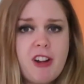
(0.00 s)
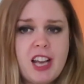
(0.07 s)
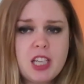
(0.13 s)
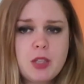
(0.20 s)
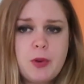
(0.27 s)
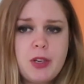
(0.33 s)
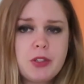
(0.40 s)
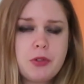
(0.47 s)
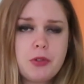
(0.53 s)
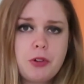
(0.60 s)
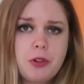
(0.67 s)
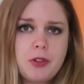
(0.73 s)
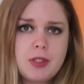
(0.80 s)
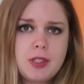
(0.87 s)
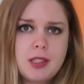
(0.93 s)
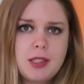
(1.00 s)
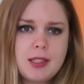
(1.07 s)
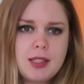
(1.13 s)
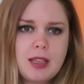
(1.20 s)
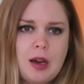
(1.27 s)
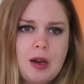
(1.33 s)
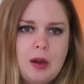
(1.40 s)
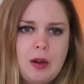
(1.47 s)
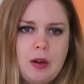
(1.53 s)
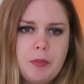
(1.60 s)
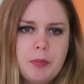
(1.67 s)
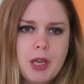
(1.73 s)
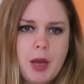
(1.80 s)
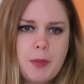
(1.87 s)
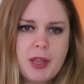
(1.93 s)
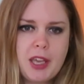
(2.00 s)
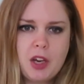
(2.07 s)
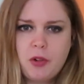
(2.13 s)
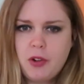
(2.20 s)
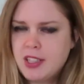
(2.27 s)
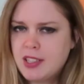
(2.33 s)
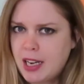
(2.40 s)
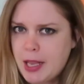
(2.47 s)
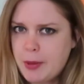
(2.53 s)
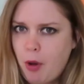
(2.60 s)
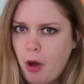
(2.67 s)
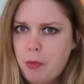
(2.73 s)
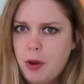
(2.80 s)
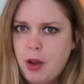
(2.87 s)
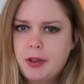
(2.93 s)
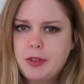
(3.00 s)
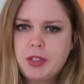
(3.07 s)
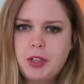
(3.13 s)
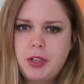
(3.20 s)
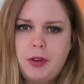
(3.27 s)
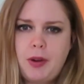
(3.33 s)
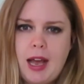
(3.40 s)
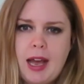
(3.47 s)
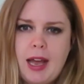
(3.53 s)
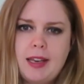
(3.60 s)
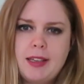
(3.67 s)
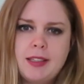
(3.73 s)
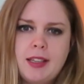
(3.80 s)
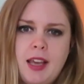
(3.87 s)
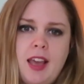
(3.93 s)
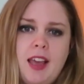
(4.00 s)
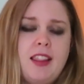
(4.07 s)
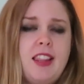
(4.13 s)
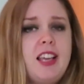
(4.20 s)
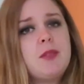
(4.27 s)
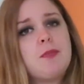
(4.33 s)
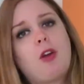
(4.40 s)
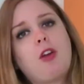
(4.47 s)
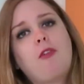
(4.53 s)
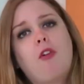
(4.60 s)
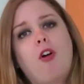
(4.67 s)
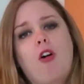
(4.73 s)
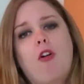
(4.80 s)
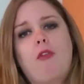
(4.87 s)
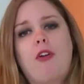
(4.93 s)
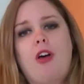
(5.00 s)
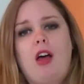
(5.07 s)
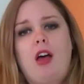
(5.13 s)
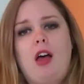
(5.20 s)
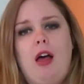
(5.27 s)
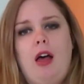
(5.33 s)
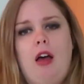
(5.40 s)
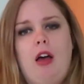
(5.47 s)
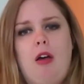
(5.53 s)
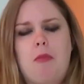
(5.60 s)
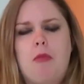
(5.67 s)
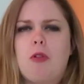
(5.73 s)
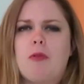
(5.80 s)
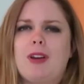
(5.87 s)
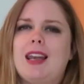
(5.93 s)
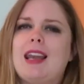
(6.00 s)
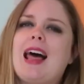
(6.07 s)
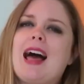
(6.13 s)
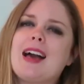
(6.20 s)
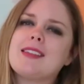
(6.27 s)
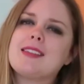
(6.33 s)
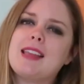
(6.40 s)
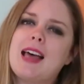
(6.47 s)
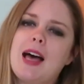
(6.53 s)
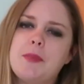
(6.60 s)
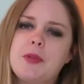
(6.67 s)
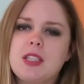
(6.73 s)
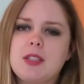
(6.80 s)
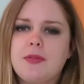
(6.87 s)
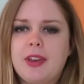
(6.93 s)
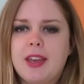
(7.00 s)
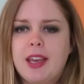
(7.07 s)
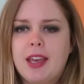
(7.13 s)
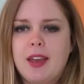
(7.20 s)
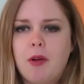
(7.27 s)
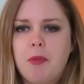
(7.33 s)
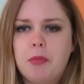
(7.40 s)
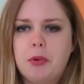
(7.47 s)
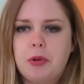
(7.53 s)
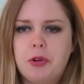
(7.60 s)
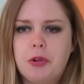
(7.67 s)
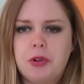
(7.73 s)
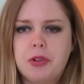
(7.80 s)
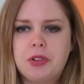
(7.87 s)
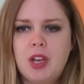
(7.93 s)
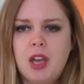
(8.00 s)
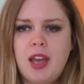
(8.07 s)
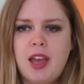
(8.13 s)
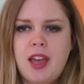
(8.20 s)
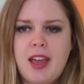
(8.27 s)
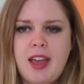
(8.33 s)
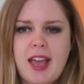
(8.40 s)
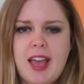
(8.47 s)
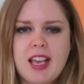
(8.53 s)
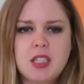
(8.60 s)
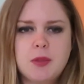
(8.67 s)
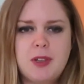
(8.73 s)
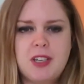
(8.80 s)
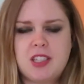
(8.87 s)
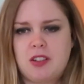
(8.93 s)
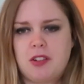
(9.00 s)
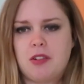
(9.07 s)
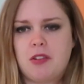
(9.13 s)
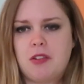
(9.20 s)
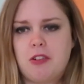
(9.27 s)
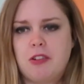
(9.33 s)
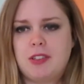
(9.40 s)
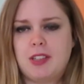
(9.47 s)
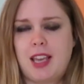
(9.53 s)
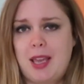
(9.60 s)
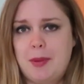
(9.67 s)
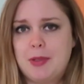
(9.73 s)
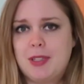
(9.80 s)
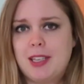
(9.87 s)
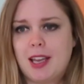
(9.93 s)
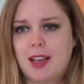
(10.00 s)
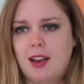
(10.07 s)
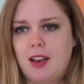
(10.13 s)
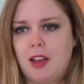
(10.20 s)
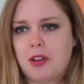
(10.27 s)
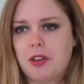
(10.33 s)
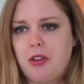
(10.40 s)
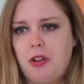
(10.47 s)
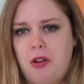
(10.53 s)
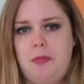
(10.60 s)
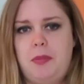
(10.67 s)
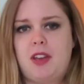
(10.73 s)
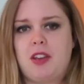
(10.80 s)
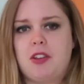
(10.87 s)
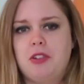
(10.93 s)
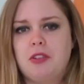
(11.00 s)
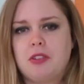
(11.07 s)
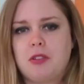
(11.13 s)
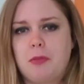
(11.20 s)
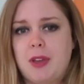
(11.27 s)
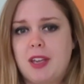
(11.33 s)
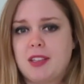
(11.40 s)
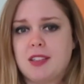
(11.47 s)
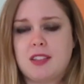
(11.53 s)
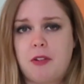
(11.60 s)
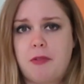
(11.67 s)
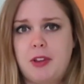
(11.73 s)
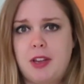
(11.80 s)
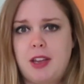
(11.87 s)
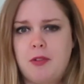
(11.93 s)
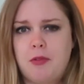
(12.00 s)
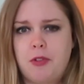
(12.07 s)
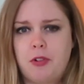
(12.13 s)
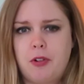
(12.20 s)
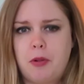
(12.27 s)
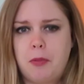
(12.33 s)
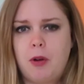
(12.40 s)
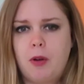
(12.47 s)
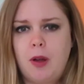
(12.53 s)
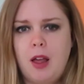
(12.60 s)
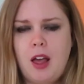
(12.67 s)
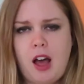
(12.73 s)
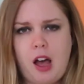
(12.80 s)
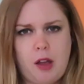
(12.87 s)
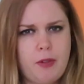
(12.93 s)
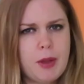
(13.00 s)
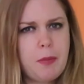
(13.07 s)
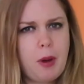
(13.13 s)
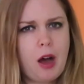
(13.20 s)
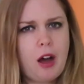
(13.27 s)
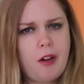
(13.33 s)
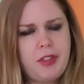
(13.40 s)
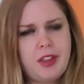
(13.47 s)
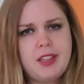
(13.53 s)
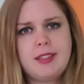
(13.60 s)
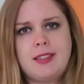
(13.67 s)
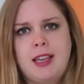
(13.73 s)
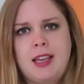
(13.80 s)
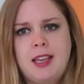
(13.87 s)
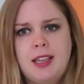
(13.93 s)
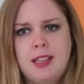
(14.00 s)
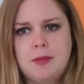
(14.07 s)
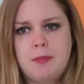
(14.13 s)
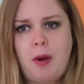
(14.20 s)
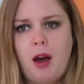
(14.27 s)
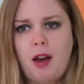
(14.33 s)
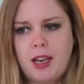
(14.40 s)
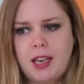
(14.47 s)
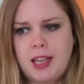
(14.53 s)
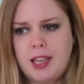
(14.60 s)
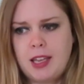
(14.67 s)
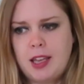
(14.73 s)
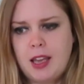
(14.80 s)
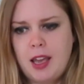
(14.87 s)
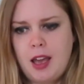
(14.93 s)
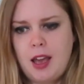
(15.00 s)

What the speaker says: and expedition cruises are becoming increasingly popular too, and these both offer a more relaxed atmosphere on board. Expedition cruising in particular couldn't be accused of being stuffy and formal. I think part of this is partly